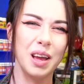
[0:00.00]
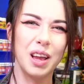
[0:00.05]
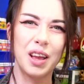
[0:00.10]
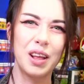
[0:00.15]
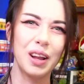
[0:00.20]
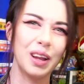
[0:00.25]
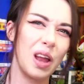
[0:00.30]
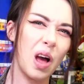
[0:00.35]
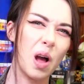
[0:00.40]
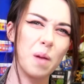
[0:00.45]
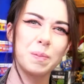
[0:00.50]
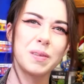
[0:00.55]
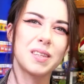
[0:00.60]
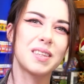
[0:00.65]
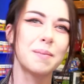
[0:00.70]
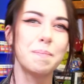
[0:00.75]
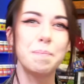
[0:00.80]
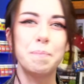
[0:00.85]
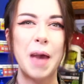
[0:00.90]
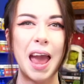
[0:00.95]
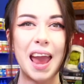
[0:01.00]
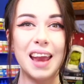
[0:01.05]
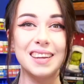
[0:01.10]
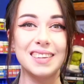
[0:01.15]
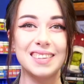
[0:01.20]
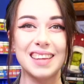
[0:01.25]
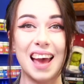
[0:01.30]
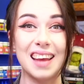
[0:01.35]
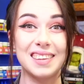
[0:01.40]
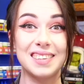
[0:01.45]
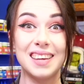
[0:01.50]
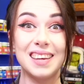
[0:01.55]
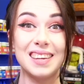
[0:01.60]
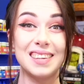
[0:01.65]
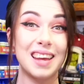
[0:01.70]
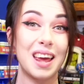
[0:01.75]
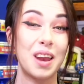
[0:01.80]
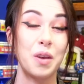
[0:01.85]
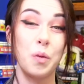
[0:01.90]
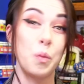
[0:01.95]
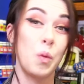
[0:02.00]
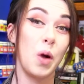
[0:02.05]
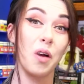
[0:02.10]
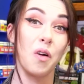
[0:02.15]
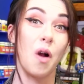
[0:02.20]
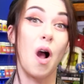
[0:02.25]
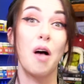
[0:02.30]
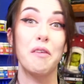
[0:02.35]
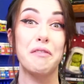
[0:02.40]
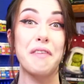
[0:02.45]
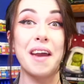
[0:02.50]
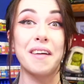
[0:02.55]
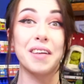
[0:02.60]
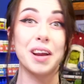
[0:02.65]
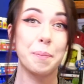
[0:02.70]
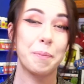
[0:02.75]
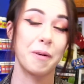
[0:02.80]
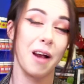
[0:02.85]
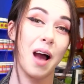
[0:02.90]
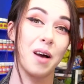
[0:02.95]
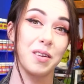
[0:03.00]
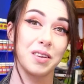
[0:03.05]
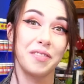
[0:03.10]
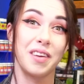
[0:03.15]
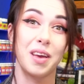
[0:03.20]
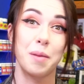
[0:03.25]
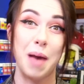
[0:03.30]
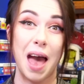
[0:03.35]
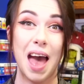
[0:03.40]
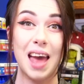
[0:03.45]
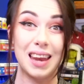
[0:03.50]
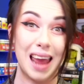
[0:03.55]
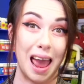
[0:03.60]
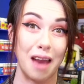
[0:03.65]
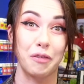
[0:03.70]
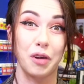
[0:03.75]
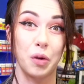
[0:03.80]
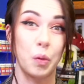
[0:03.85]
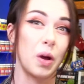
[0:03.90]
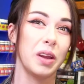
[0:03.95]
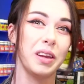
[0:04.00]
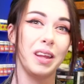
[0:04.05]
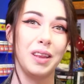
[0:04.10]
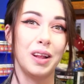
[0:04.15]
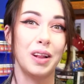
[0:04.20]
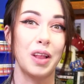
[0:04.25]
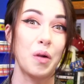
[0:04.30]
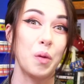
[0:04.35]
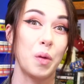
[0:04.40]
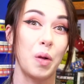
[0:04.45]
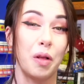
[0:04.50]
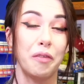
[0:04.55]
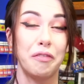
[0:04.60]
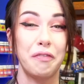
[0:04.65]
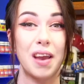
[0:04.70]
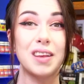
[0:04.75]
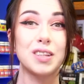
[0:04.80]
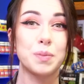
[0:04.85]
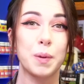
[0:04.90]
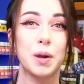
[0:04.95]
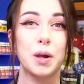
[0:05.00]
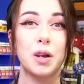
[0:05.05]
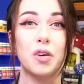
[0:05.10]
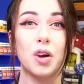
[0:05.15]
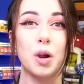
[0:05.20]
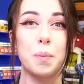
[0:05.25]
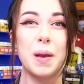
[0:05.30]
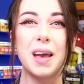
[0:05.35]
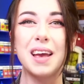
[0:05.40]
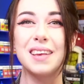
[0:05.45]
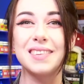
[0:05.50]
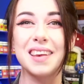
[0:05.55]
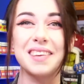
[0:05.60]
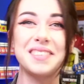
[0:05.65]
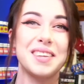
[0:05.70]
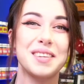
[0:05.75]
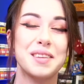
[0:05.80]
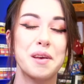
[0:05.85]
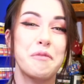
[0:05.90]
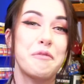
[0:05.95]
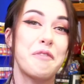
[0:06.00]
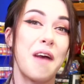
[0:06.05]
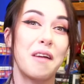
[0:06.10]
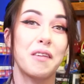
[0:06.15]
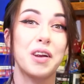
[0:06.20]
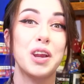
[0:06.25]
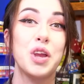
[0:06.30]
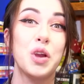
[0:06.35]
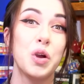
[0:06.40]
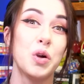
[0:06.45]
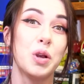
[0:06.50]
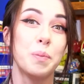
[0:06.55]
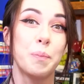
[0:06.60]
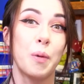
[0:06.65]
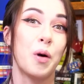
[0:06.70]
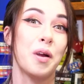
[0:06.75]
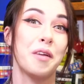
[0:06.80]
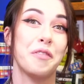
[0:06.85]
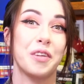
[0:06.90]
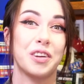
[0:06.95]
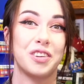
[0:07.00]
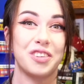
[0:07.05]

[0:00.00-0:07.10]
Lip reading: globbed some paint at it and we're all very proud of him and everyone in the local Facebook group says he's a very good boy for